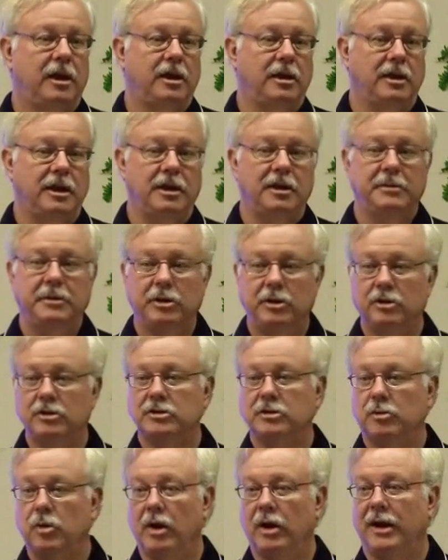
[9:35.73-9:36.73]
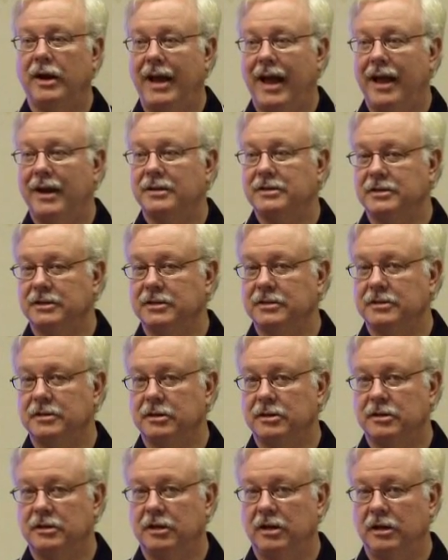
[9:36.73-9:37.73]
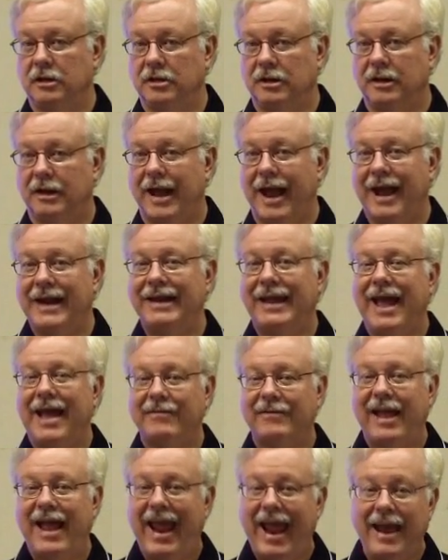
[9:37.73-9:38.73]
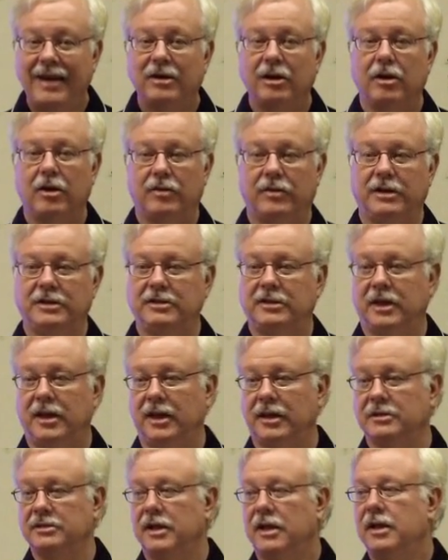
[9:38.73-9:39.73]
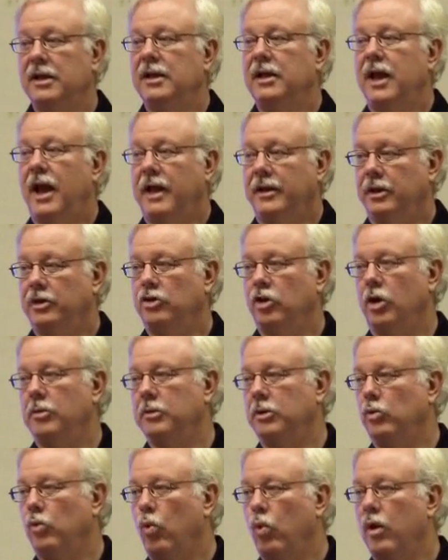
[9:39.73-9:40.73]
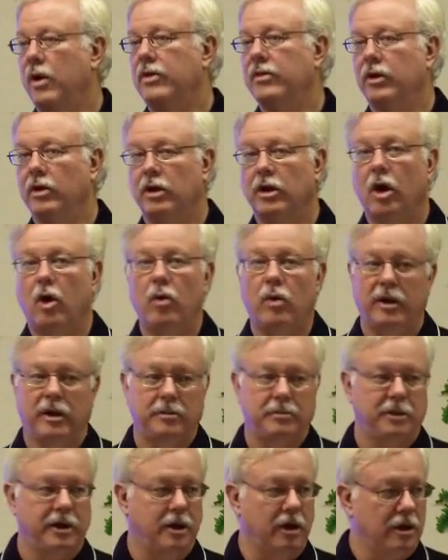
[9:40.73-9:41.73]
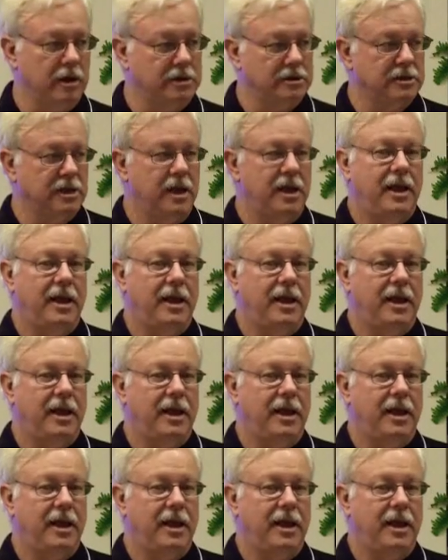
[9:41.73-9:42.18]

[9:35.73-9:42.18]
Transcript: you need to be doing some oil analysis to kind of have a handle on these things and determine where they're going, because